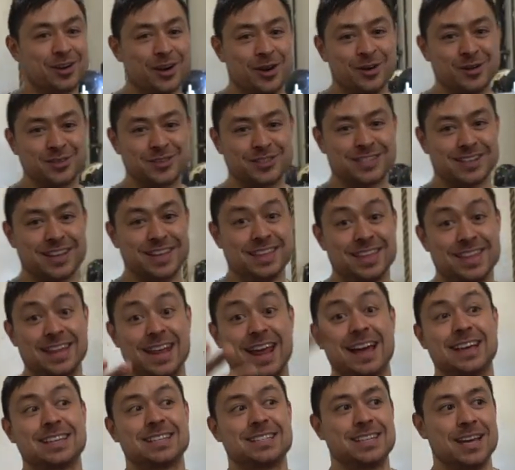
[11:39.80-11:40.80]
goes the
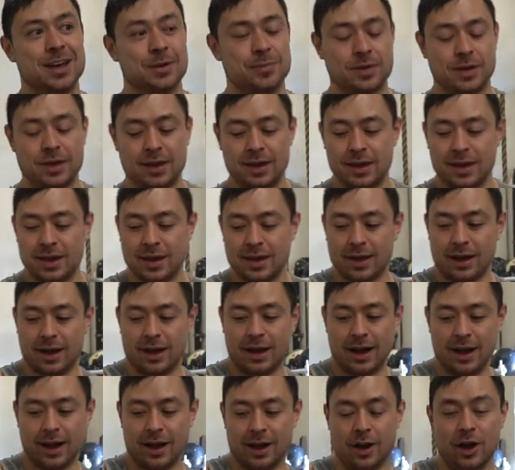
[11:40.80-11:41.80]
next tip,
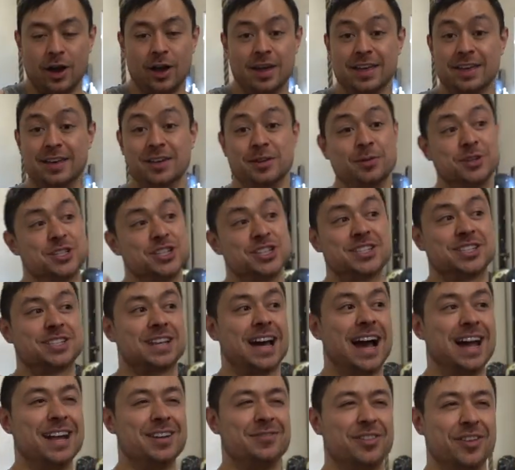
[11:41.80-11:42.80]
uh, which is
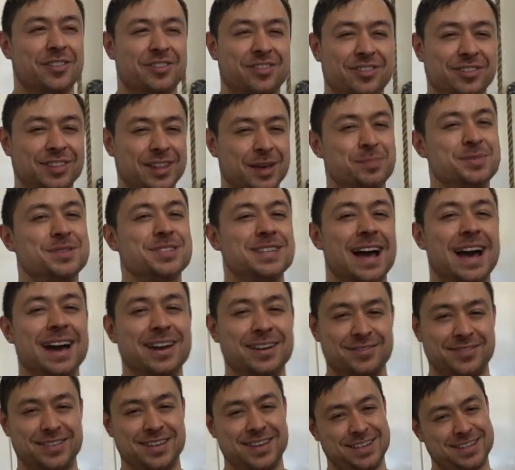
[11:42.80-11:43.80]
kind of the flip
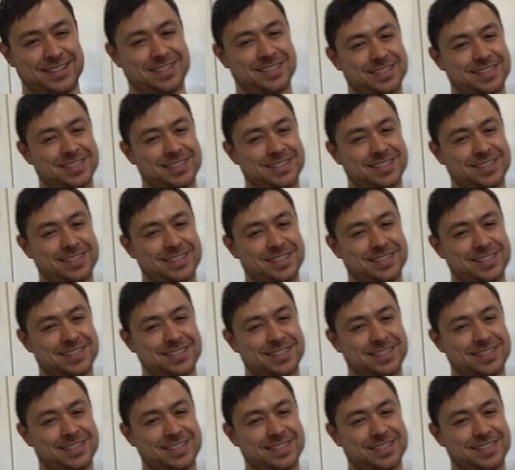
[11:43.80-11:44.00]
side of this.